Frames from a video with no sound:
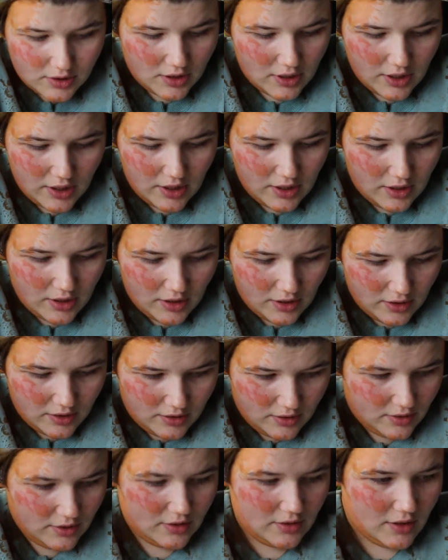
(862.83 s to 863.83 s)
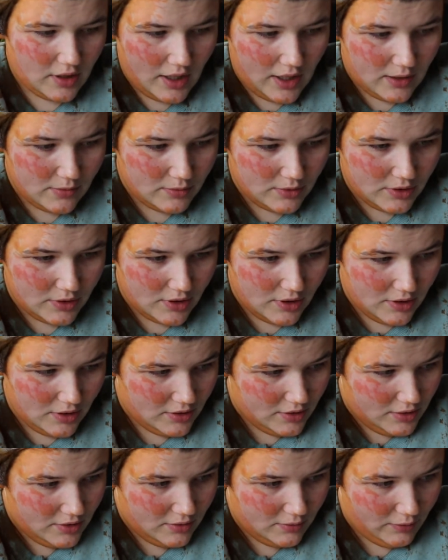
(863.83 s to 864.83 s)
And I'm just
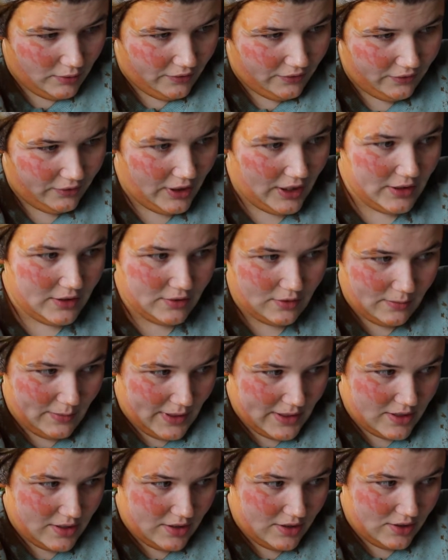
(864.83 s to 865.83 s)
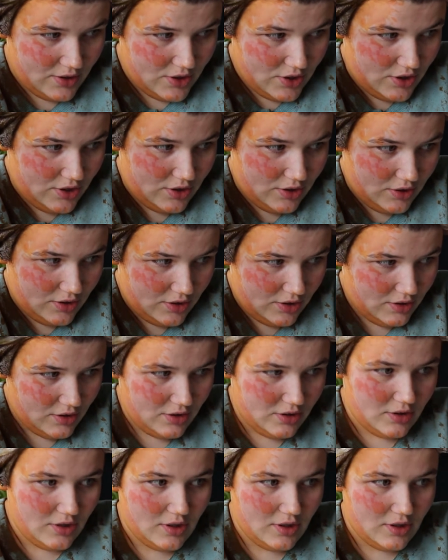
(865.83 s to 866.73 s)
gonna reflect on my decisions